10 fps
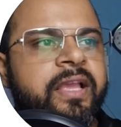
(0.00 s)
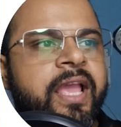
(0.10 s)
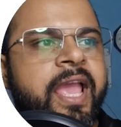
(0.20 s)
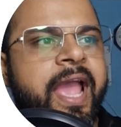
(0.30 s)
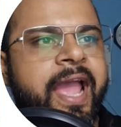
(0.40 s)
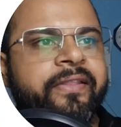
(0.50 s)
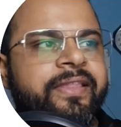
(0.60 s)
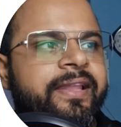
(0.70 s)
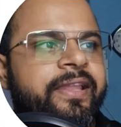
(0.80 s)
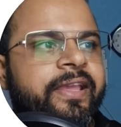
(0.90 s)
And
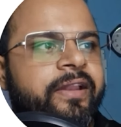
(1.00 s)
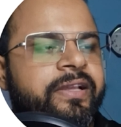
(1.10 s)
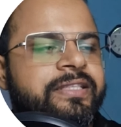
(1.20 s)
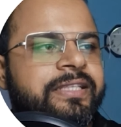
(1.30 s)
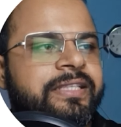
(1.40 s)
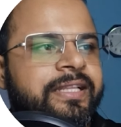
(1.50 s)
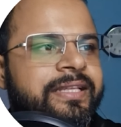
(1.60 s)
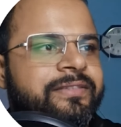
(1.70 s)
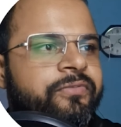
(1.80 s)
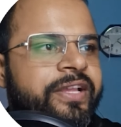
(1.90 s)
then here you can see
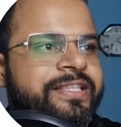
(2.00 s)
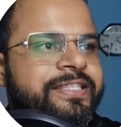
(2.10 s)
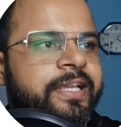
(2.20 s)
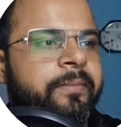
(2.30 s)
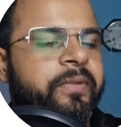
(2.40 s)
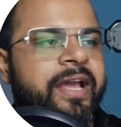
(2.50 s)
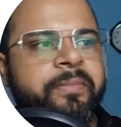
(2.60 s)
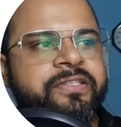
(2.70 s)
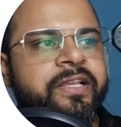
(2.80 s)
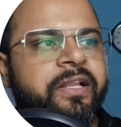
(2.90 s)
these wedge shaped are
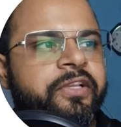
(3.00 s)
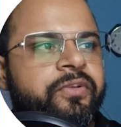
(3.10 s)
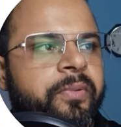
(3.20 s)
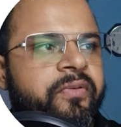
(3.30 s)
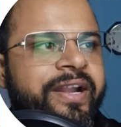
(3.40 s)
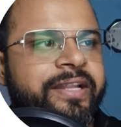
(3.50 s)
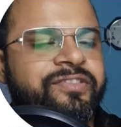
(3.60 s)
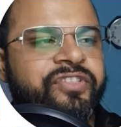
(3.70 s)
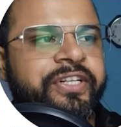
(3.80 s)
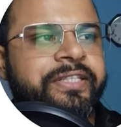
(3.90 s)
basically to provide
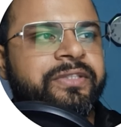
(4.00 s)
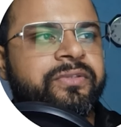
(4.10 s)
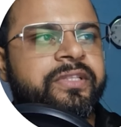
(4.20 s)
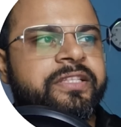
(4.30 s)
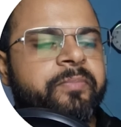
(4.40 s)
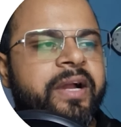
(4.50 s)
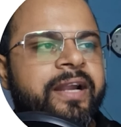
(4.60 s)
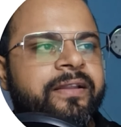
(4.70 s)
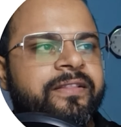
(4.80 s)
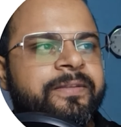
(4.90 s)
strength to this part.
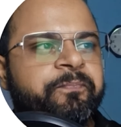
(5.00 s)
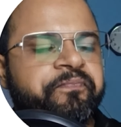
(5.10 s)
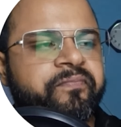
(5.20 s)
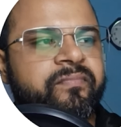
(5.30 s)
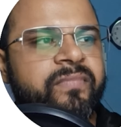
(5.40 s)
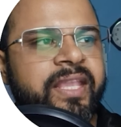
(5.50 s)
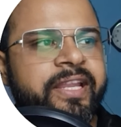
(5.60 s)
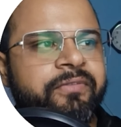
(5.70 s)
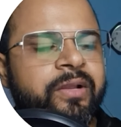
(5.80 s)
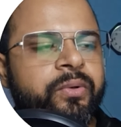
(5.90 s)

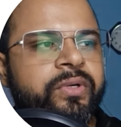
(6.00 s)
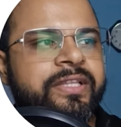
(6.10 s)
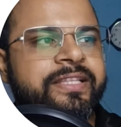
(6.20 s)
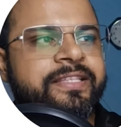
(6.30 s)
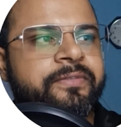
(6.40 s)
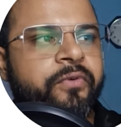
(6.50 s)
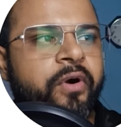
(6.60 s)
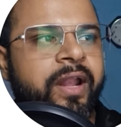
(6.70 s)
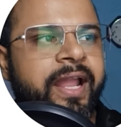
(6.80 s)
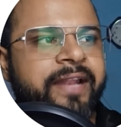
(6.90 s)
It will hold this
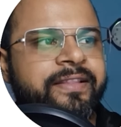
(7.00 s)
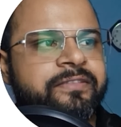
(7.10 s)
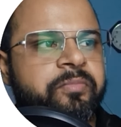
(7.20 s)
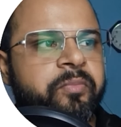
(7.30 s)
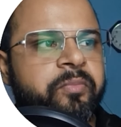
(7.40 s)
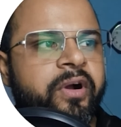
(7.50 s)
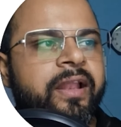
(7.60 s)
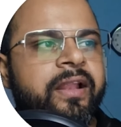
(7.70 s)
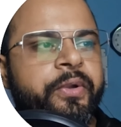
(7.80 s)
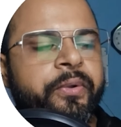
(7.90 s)
wall and this wall
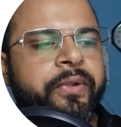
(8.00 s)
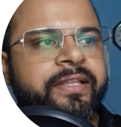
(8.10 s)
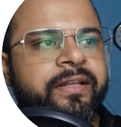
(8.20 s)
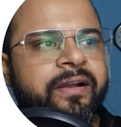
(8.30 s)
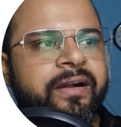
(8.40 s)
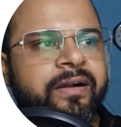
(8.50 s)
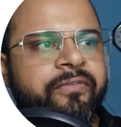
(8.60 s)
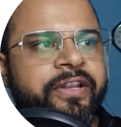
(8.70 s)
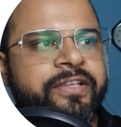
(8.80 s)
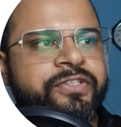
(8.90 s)
together
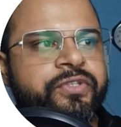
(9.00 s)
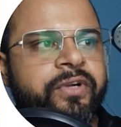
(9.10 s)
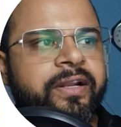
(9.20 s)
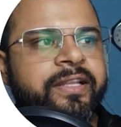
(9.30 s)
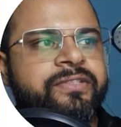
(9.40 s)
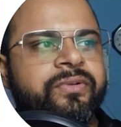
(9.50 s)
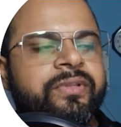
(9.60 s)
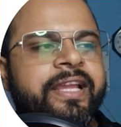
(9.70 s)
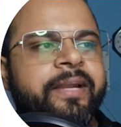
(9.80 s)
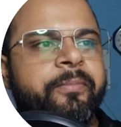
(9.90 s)
very strongly. So
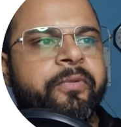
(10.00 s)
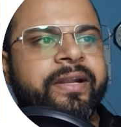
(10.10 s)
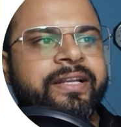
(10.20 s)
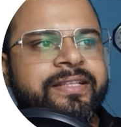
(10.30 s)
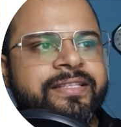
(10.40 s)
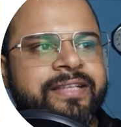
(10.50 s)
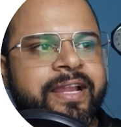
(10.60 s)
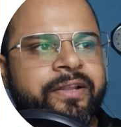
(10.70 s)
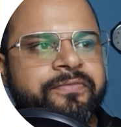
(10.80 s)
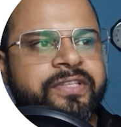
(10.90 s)
they had provided this
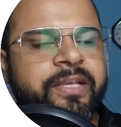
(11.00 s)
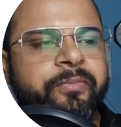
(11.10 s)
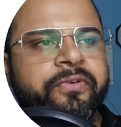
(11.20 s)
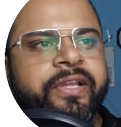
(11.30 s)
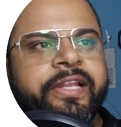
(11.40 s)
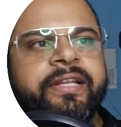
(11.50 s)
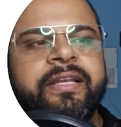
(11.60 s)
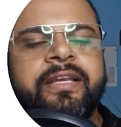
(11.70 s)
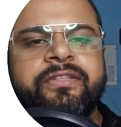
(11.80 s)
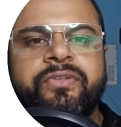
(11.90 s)
kind of shape over here.
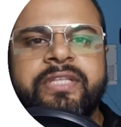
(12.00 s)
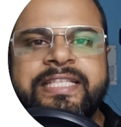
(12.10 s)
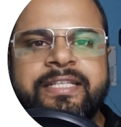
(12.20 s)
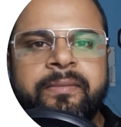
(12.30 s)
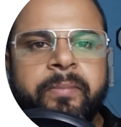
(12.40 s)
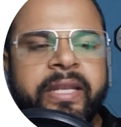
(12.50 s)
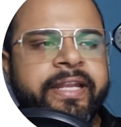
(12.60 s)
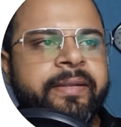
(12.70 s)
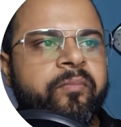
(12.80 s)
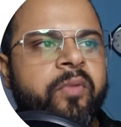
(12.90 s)
So this
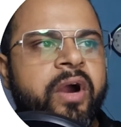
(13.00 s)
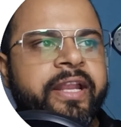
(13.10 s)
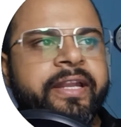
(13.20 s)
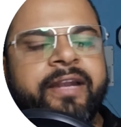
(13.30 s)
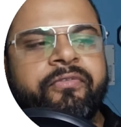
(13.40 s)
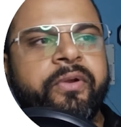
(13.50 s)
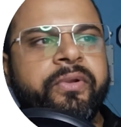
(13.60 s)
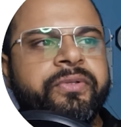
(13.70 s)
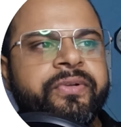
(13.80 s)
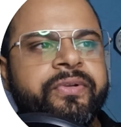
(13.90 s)
complete body that we are
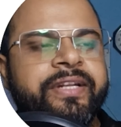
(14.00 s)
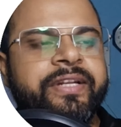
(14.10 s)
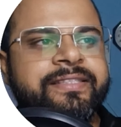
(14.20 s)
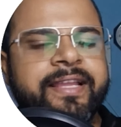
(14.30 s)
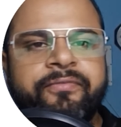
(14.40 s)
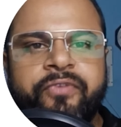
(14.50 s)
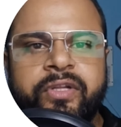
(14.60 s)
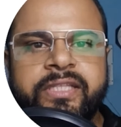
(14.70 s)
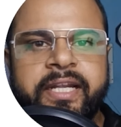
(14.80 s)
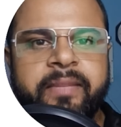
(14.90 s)
going to redesign for
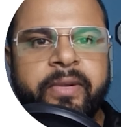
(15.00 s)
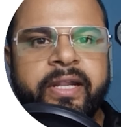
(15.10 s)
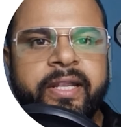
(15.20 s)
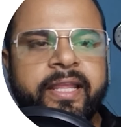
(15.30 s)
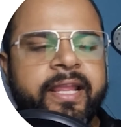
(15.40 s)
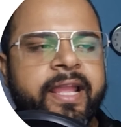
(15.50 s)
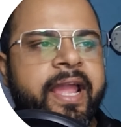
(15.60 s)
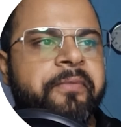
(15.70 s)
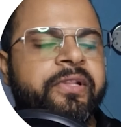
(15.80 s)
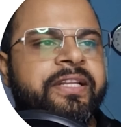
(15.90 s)
3D printing,
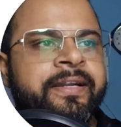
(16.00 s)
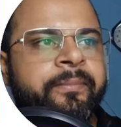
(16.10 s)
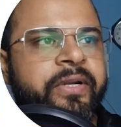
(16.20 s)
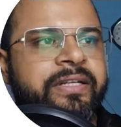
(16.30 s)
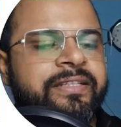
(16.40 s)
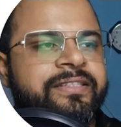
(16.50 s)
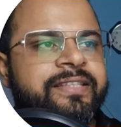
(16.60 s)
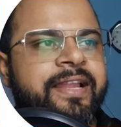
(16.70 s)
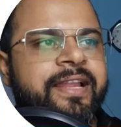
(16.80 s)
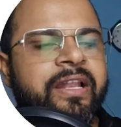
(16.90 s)
and we'll 3D print this
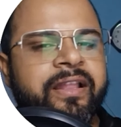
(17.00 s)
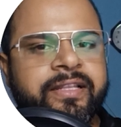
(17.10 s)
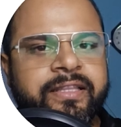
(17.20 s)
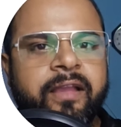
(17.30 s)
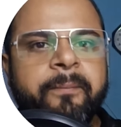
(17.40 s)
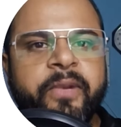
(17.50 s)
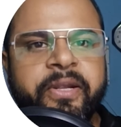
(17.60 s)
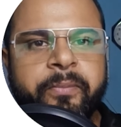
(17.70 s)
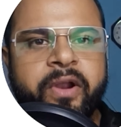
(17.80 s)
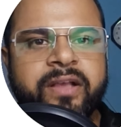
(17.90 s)
and we'll learn the
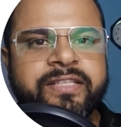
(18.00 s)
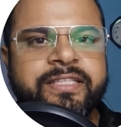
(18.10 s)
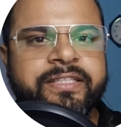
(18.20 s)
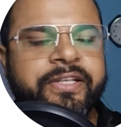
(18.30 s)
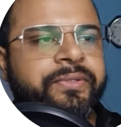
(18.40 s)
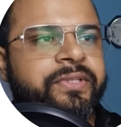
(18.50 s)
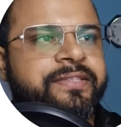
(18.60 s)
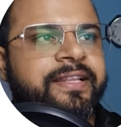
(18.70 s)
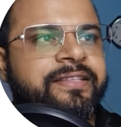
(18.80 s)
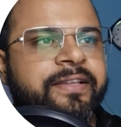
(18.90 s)
complete process into
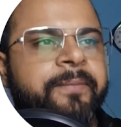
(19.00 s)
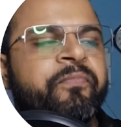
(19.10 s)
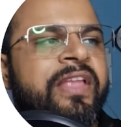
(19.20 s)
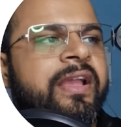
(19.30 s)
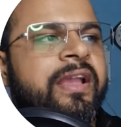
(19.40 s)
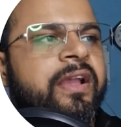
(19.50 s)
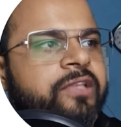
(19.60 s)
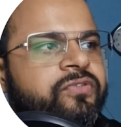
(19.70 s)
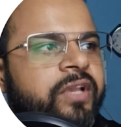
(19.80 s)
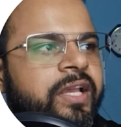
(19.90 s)
this lesson.
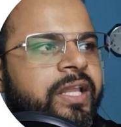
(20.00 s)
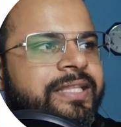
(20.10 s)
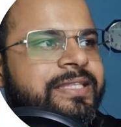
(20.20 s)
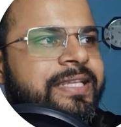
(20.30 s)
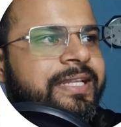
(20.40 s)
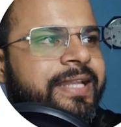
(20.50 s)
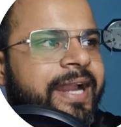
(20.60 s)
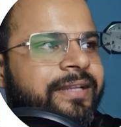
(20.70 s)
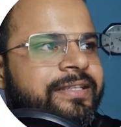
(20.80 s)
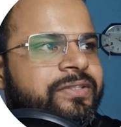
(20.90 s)
Also here you can see
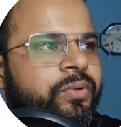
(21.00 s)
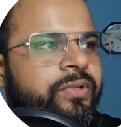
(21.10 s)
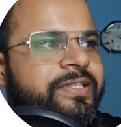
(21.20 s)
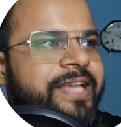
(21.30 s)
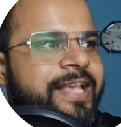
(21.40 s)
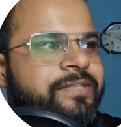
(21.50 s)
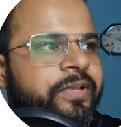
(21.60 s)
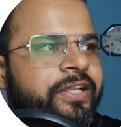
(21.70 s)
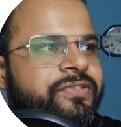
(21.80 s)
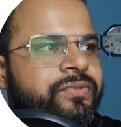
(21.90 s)
that these holes has
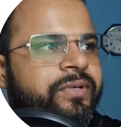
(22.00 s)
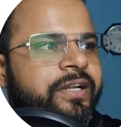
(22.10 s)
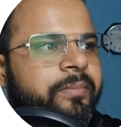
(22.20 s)
been extruded by